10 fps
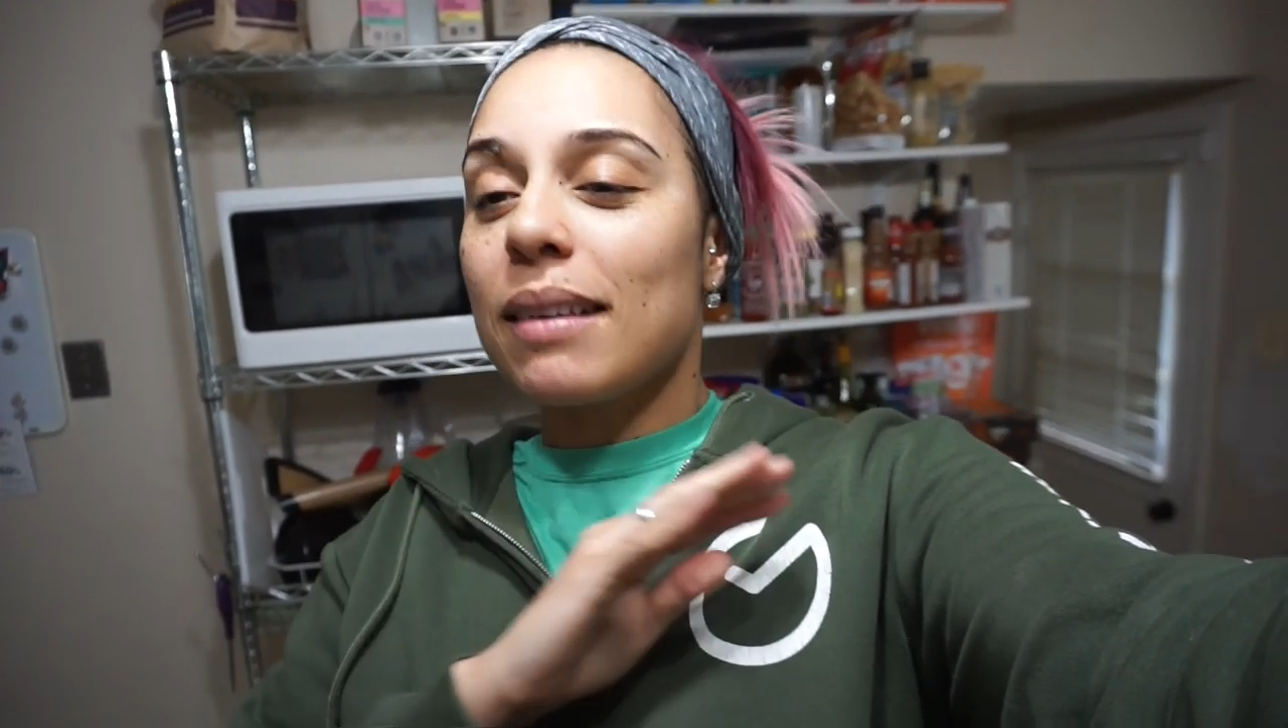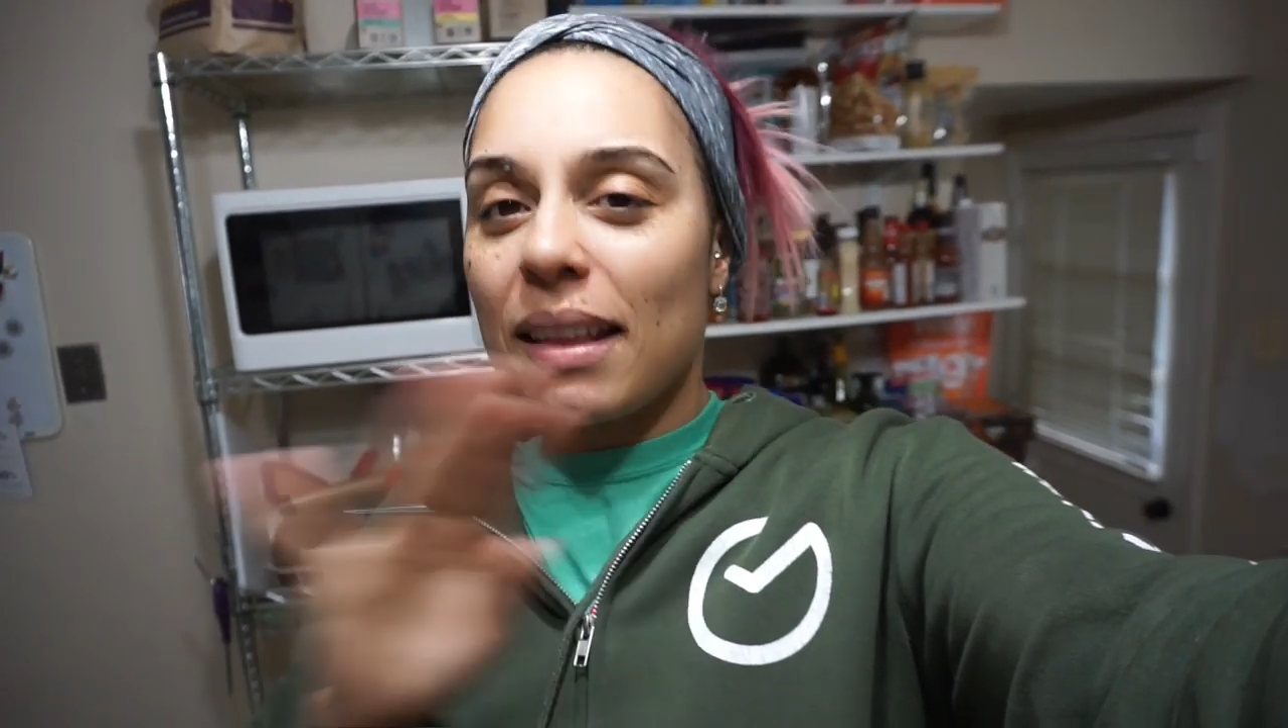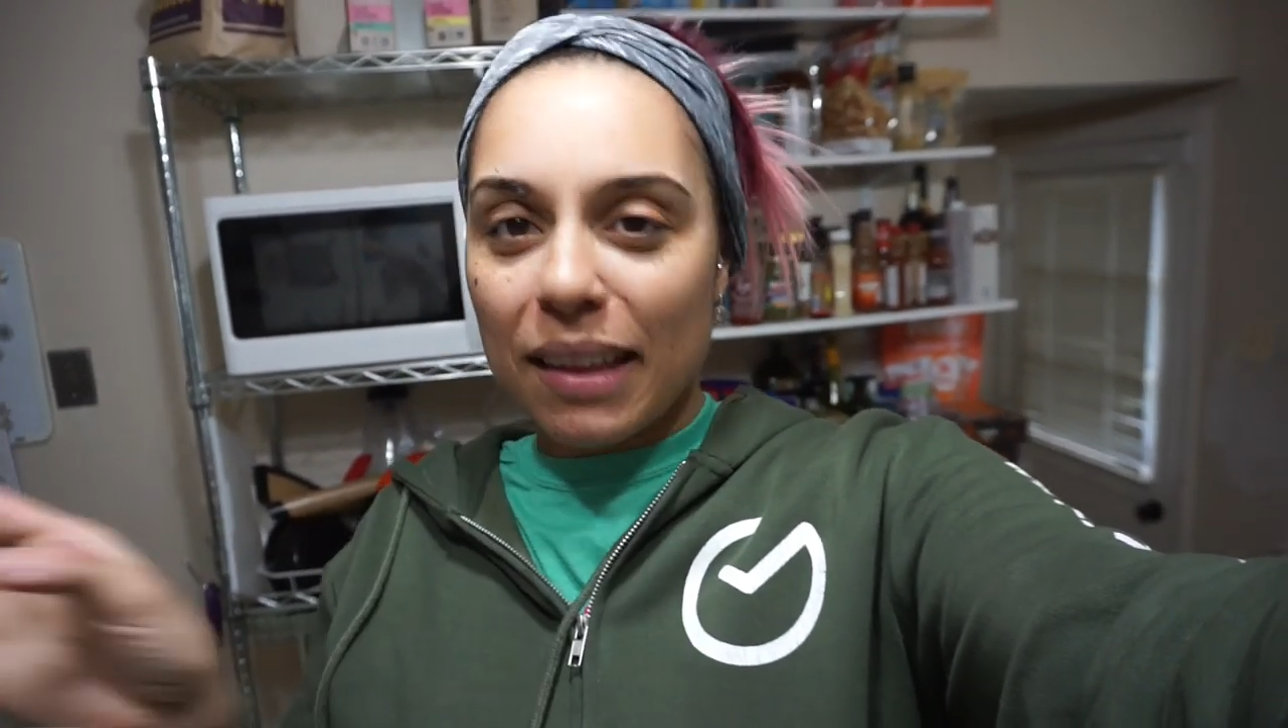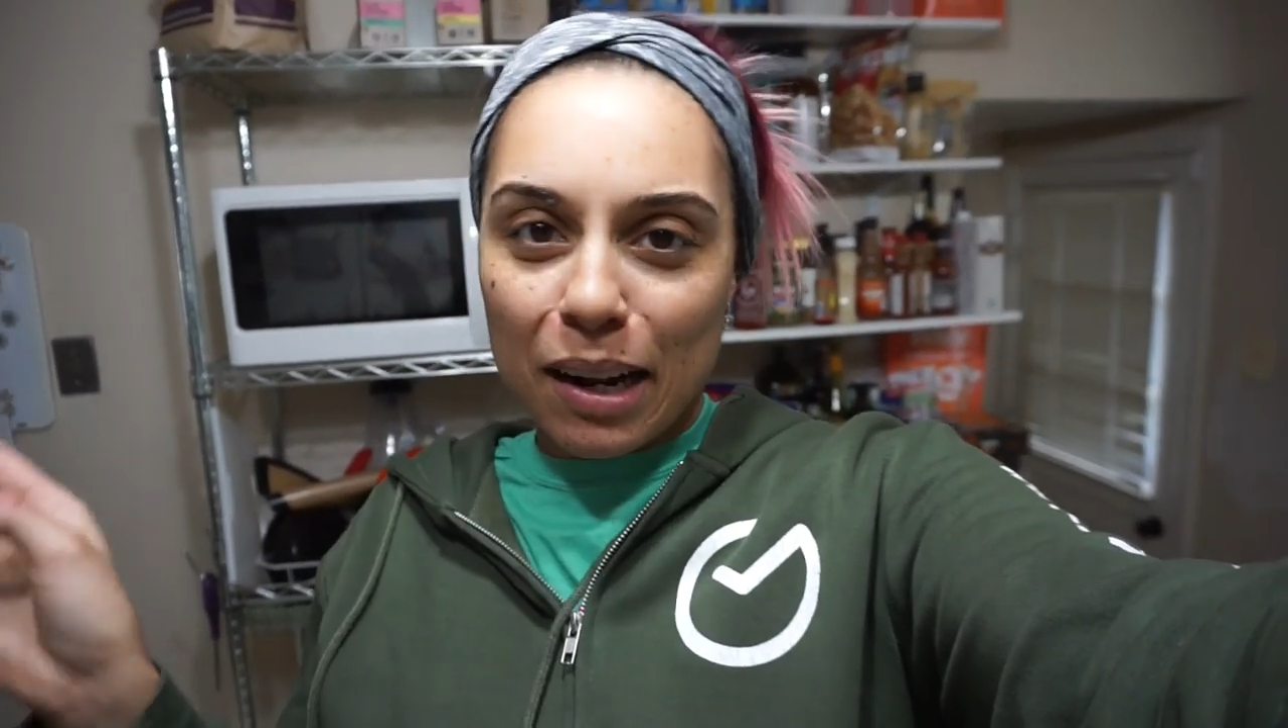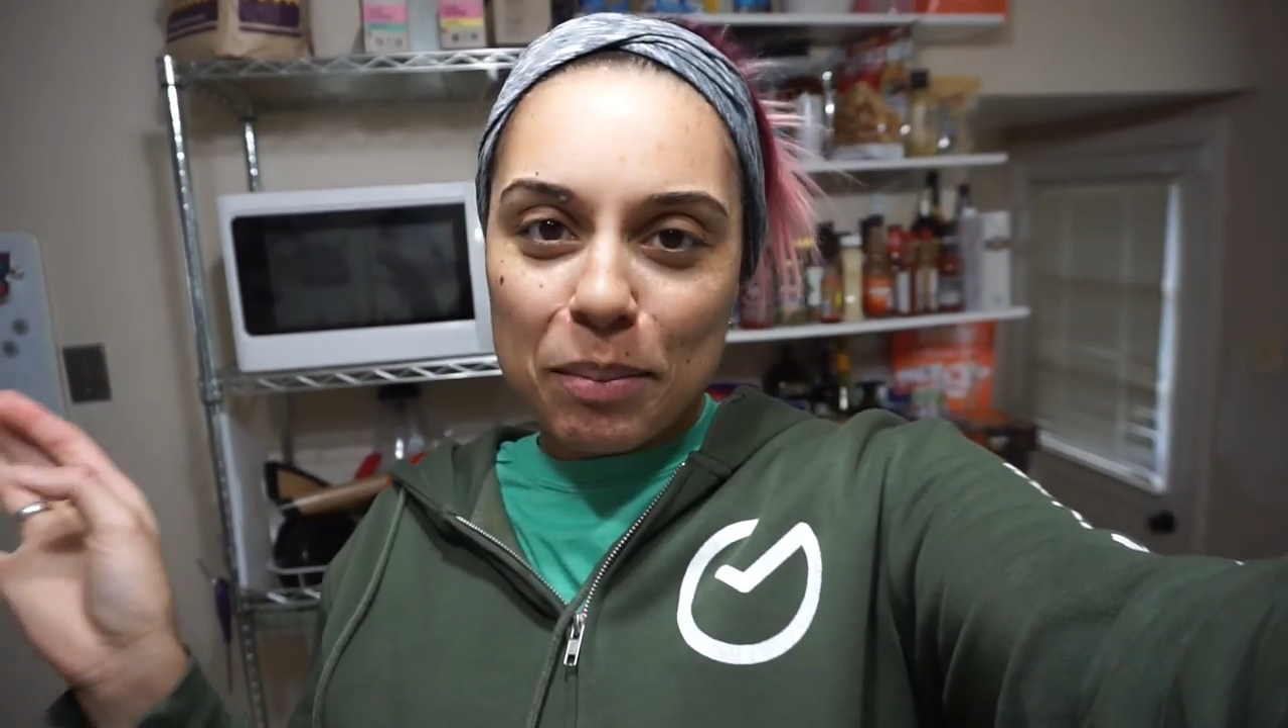
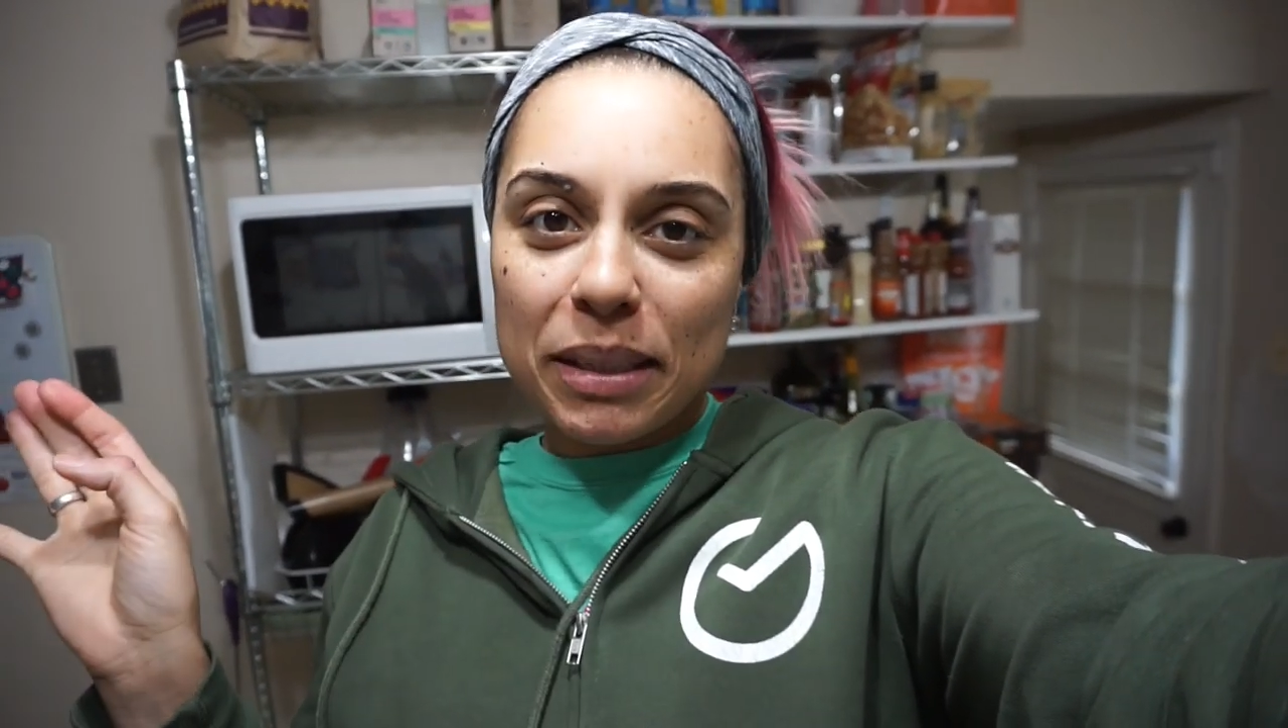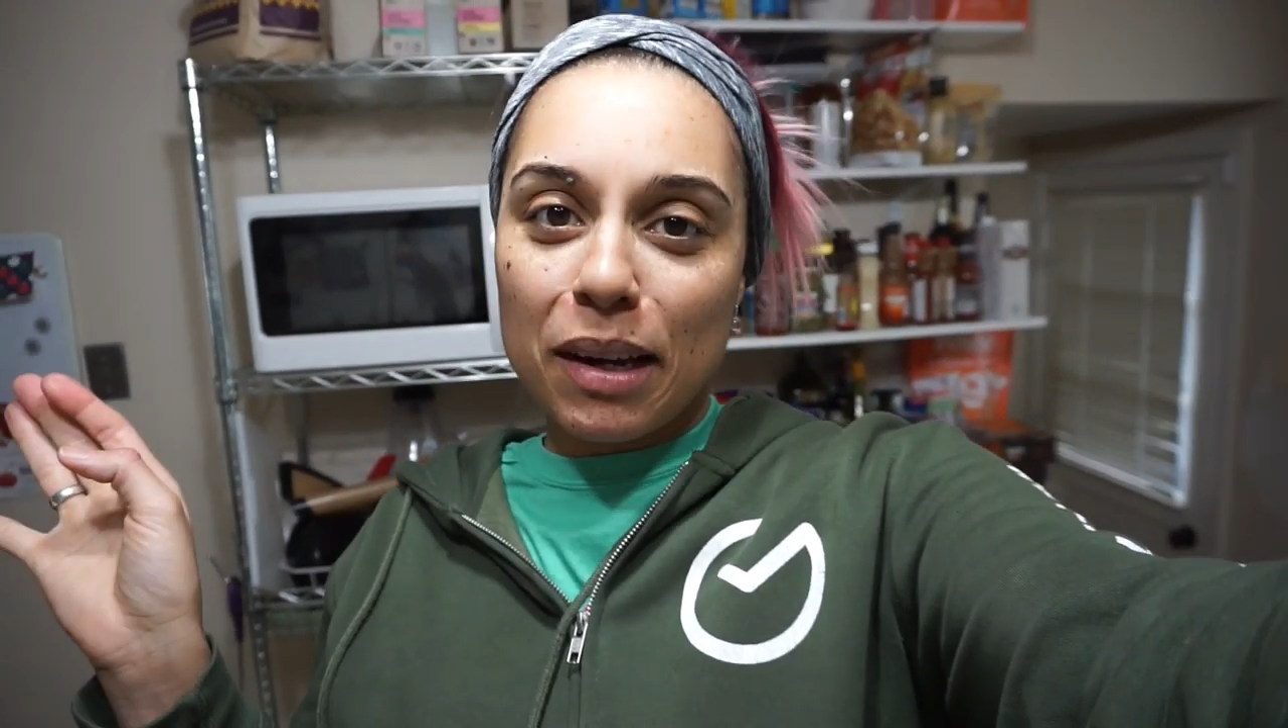and then I'll be